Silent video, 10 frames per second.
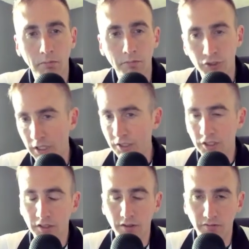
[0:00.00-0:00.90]

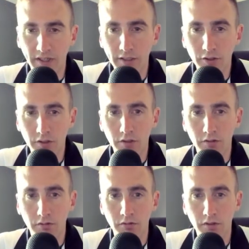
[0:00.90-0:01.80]
changing the vector,
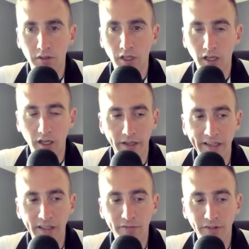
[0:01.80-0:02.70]

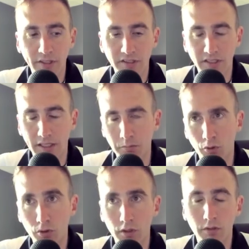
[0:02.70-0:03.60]
if it is a
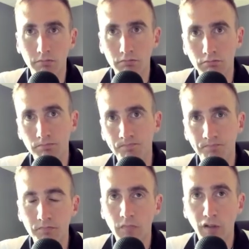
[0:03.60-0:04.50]
more
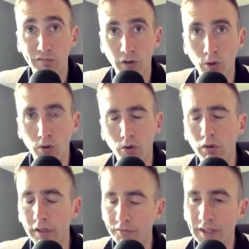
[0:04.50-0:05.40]
focal,
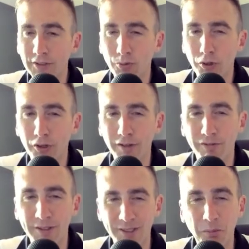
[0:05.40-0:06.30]
if that's a word, if
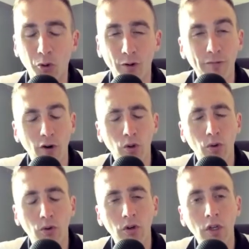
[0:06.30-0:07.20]
it's a more
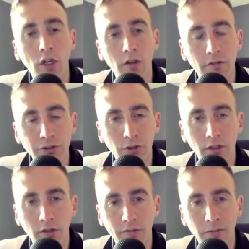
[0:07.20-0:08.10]
focal
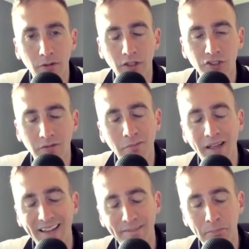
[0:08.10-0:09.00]
ventricular
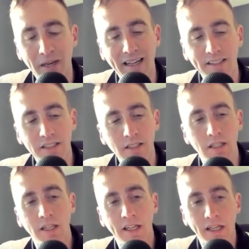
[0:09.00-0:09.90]
fibrillation, might
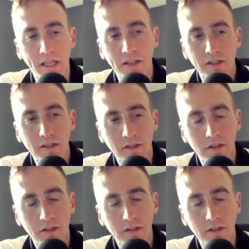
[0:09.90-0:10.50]
hit